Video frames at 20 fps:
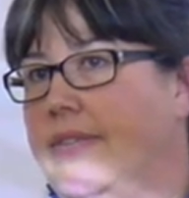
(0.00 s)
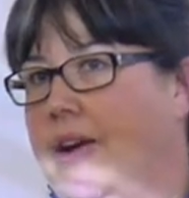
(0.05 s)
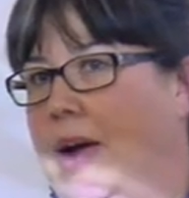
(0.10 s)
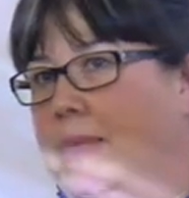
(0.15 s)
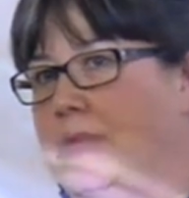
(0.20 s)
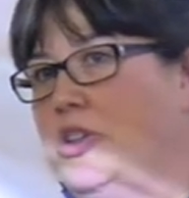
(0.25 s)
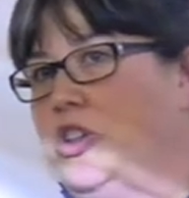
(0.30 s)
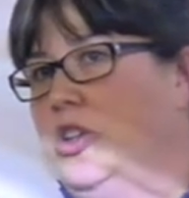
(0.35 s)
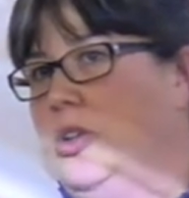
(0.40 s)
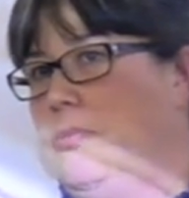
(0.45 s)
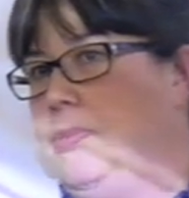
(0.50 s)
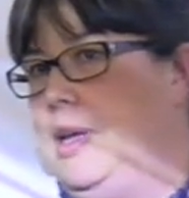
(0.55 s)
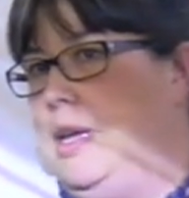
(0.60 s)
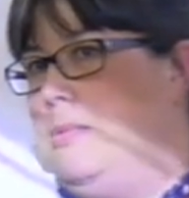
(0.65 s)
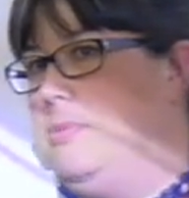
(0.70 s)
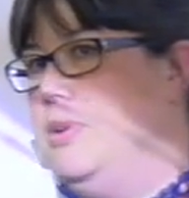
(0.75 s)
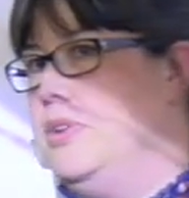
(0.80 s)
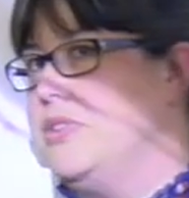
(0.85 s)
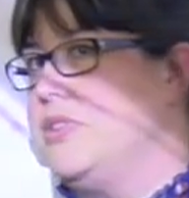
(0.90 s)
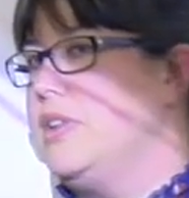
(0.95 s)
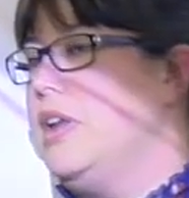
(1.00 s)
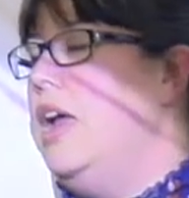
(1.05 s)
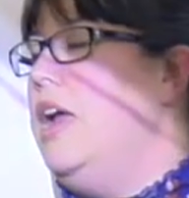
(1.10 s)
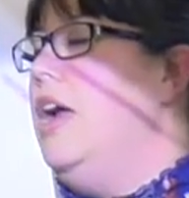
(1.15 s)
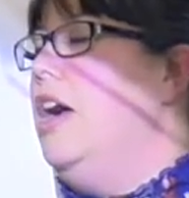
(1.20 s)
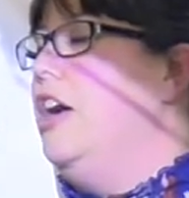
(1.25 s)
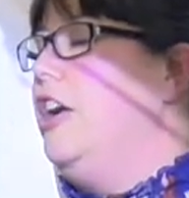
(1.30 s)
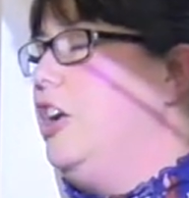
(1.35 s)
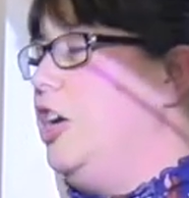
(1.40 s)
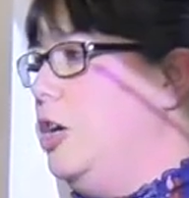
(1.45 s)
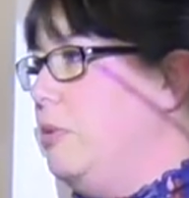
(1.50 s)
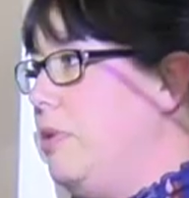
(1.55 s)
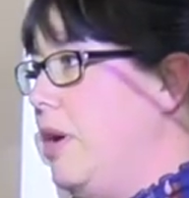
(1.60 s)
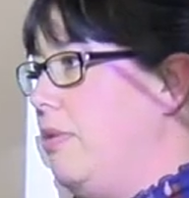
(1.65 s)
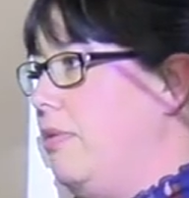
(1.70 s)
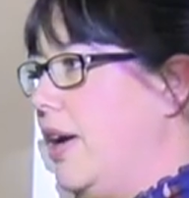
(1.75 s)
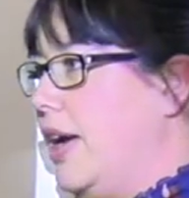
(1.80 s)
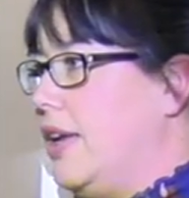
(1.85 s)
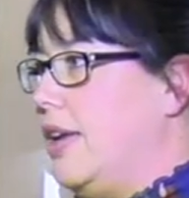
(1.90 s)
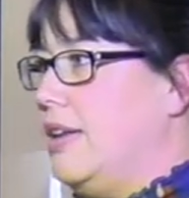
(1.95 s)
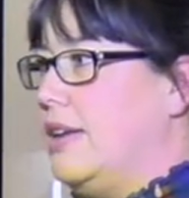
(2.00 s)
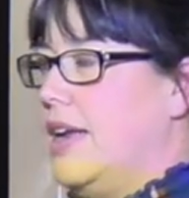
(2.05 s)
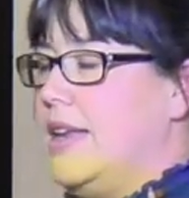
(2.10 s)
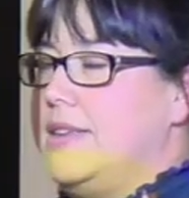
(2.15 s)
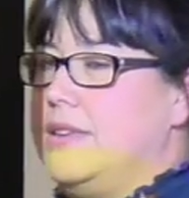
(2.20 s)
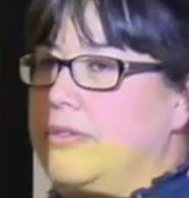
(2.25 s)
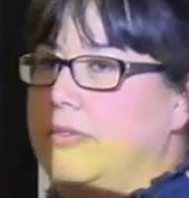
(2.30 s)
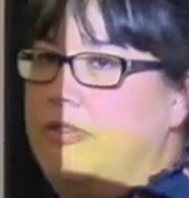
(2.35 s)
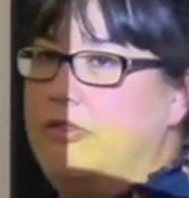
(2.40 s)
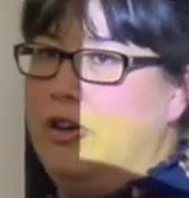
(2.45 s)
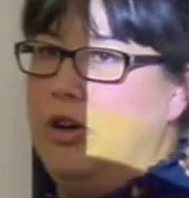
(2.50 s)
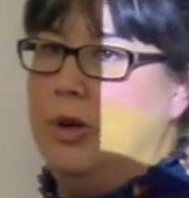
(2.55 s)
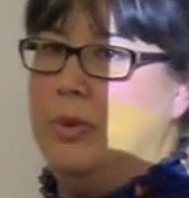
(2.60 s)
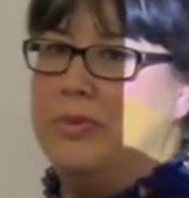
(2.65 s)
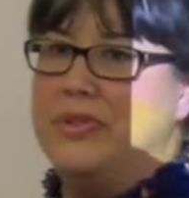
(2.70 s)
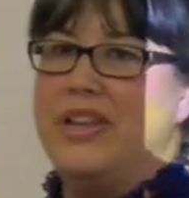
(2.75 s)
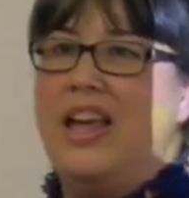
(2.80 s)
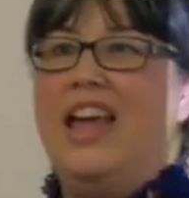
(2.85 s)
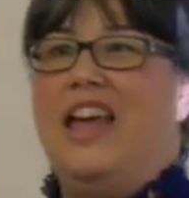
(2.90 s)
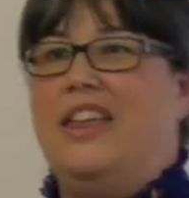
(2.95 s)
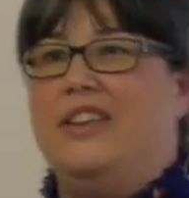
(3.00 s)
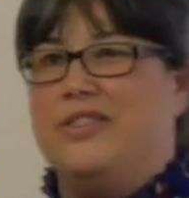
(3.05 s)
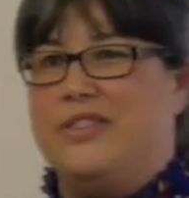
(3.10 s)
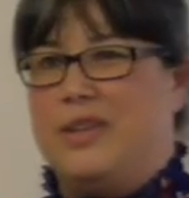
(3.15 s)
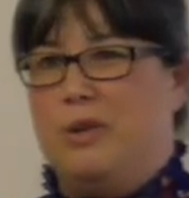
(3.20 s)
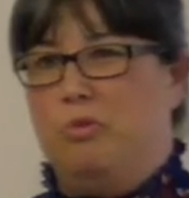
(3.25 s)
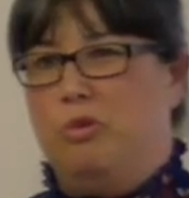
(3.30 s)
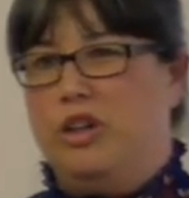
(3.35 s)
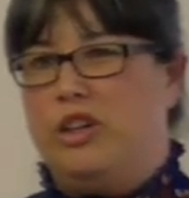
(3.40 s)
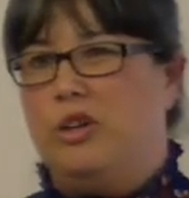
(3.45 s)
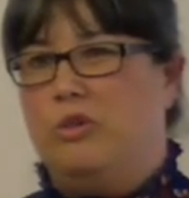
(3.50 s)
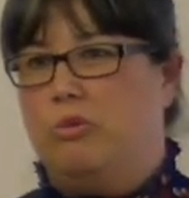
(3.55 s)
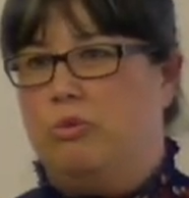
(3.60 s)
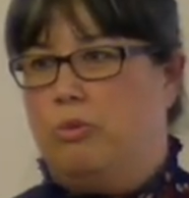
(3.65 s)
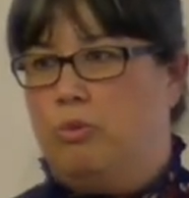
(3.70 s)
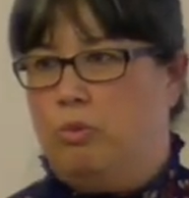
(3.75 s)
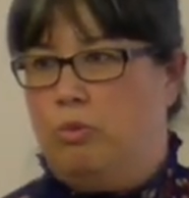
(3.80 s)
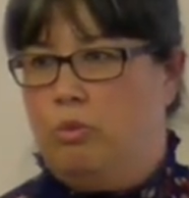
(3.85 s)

of Aboriginal peoples are hereby recognized and firms. There's some wiggle